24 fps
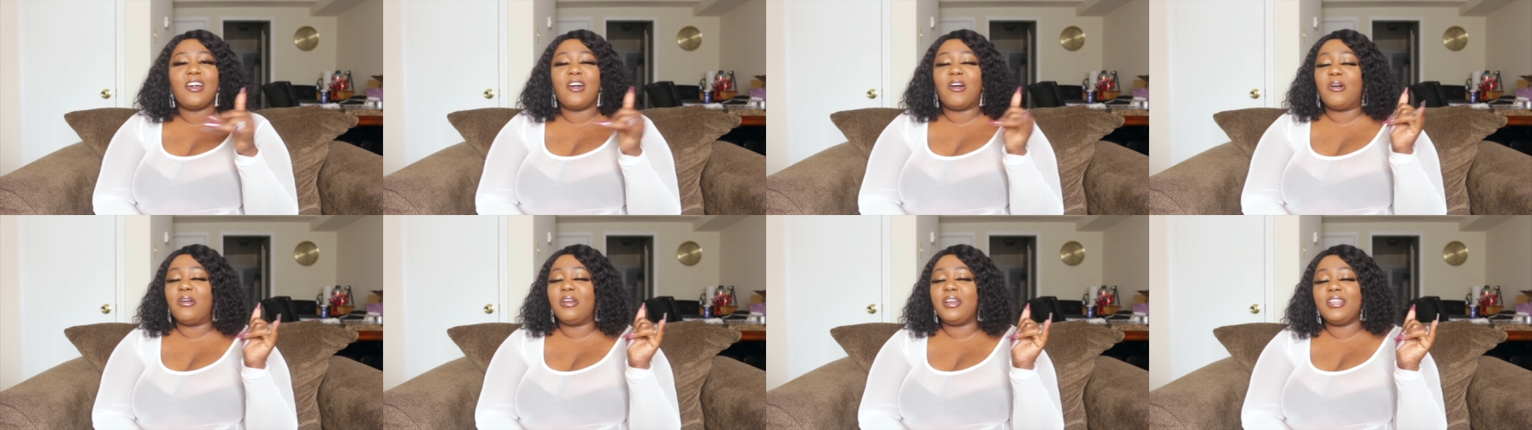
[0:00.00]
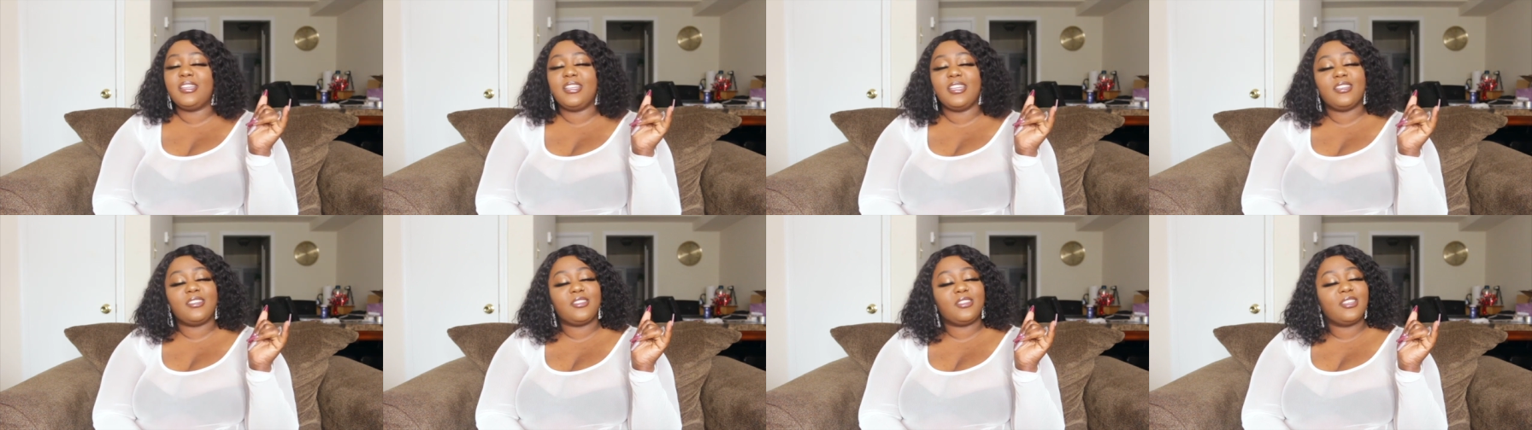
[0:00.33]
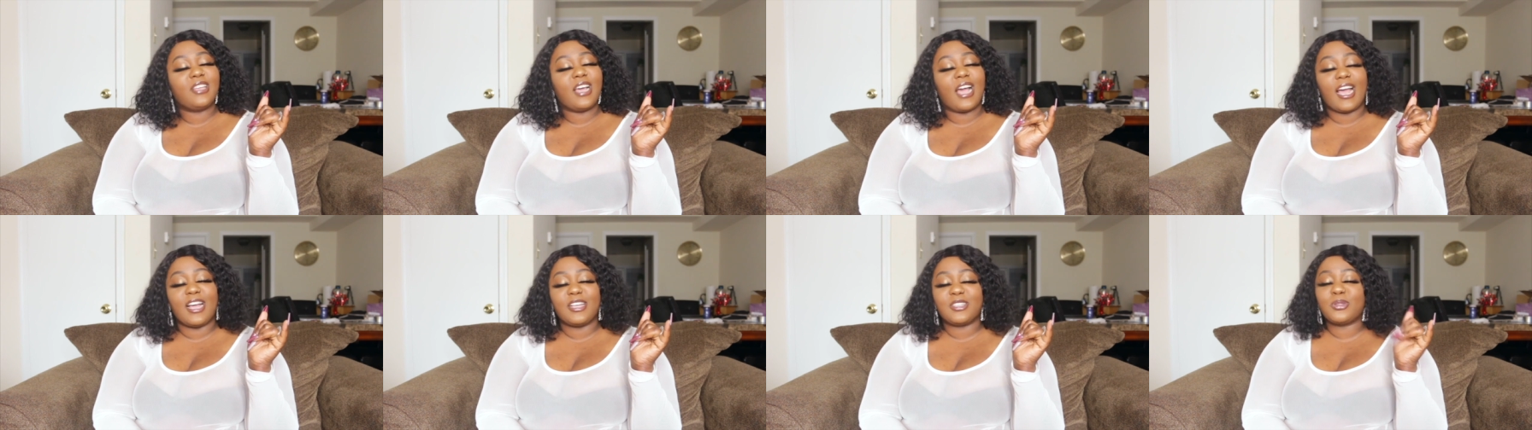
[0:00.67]
Only did
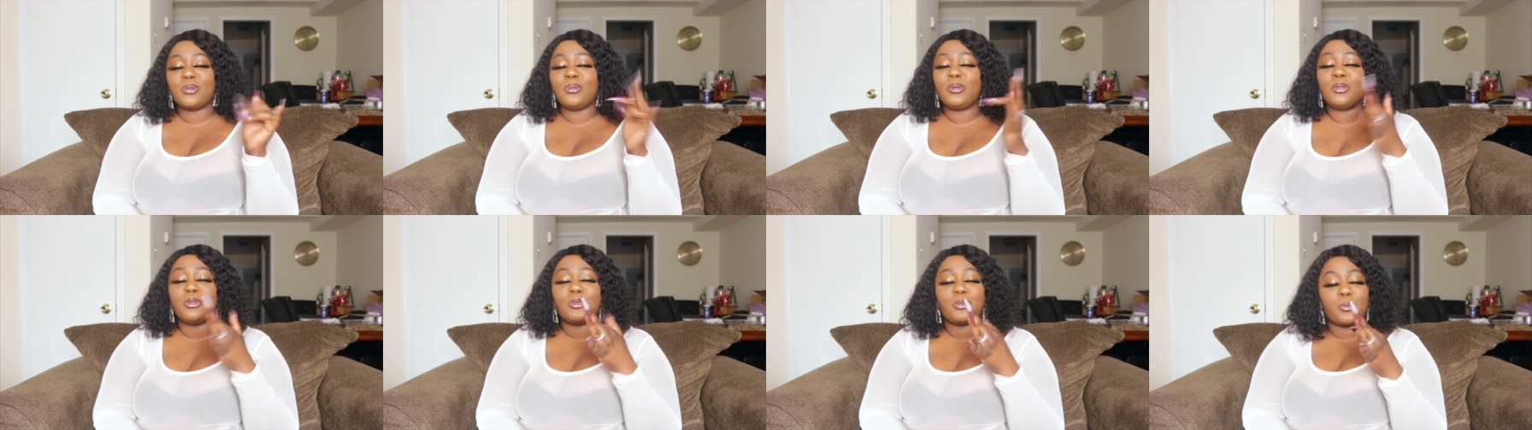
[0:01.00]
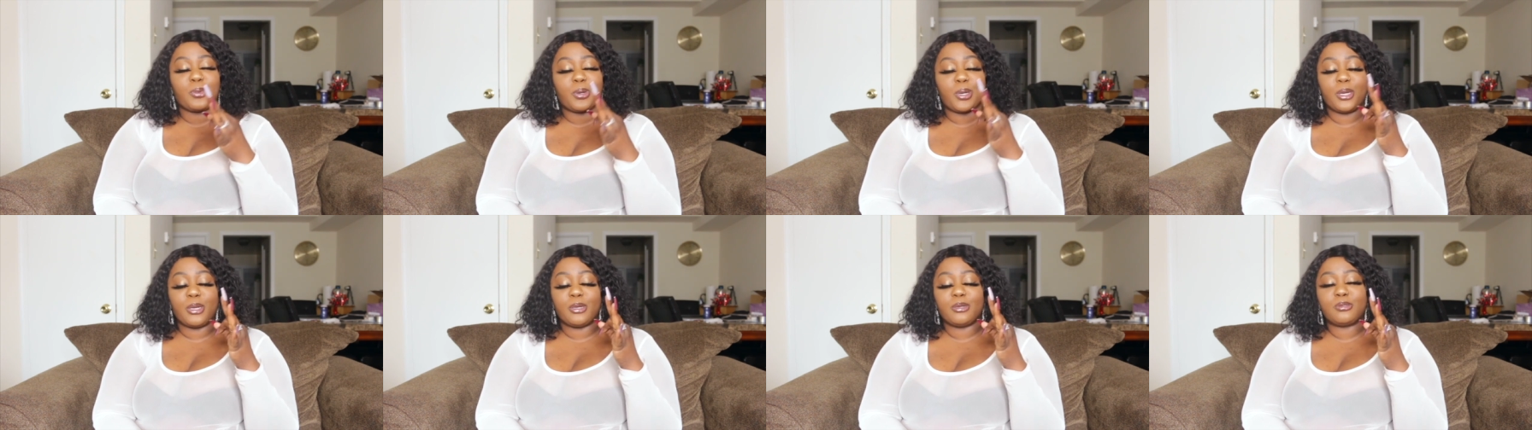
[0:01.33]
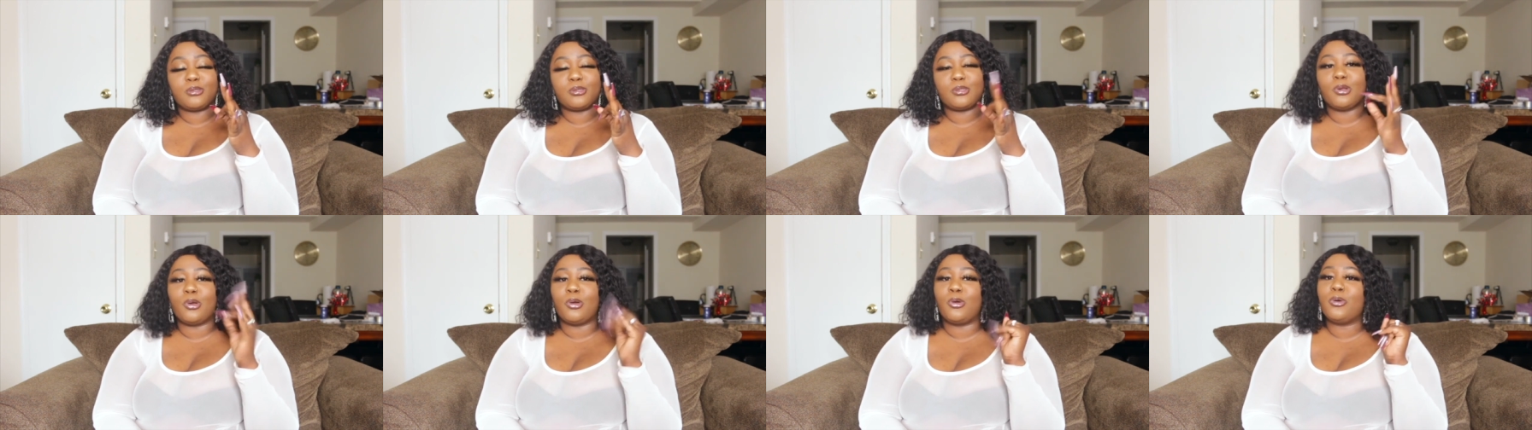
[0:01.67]
high school in three years.
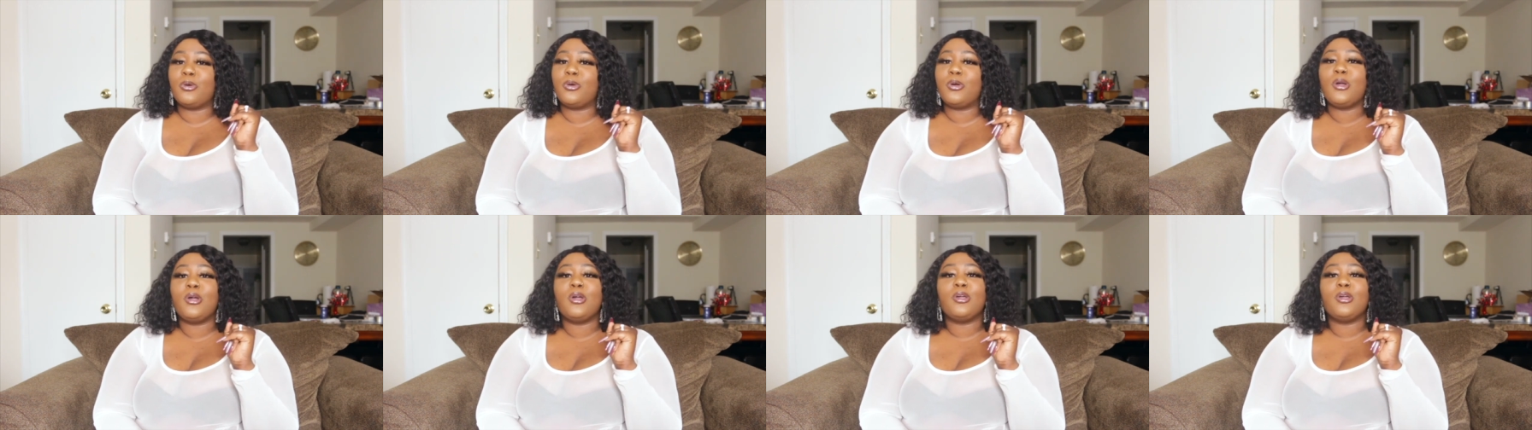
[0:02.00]
So